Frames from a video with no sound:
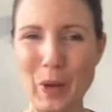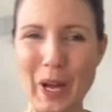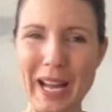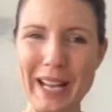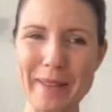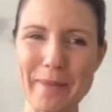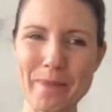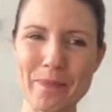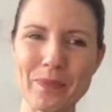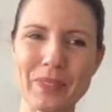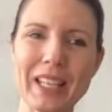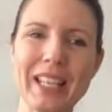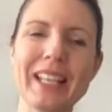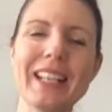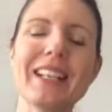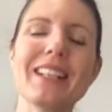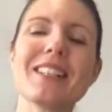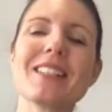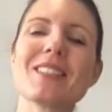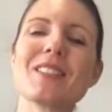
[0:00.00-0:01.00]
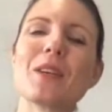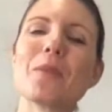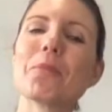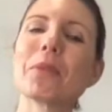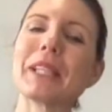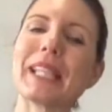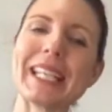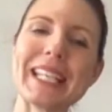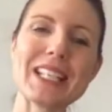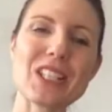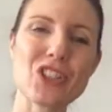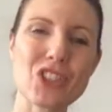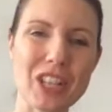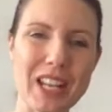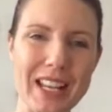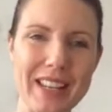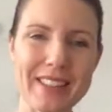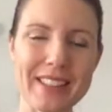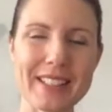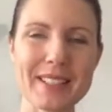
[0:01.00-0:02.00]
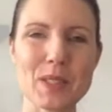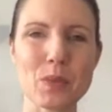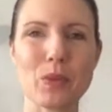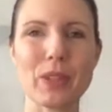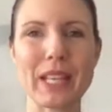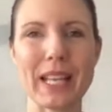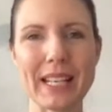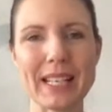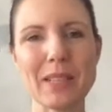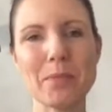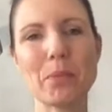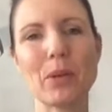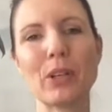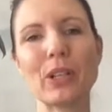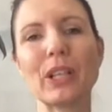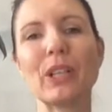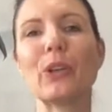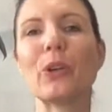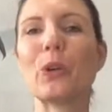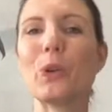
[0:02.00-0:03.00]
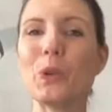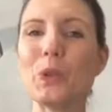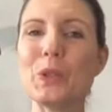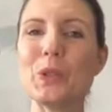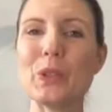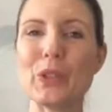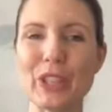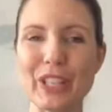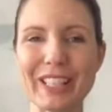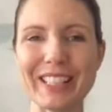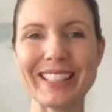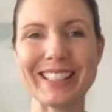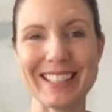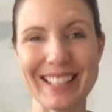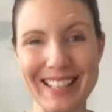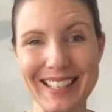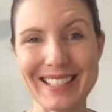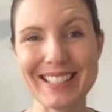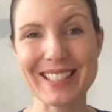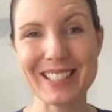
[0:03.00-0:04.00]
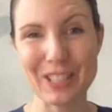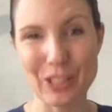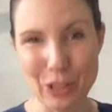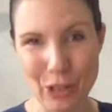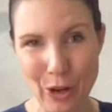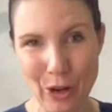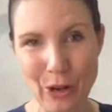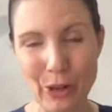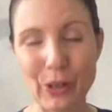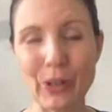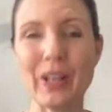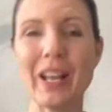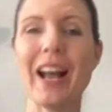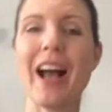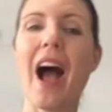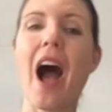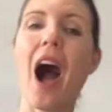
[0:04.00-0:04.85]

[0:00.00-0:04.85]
okay? So please share this with anybody who you think needs to know.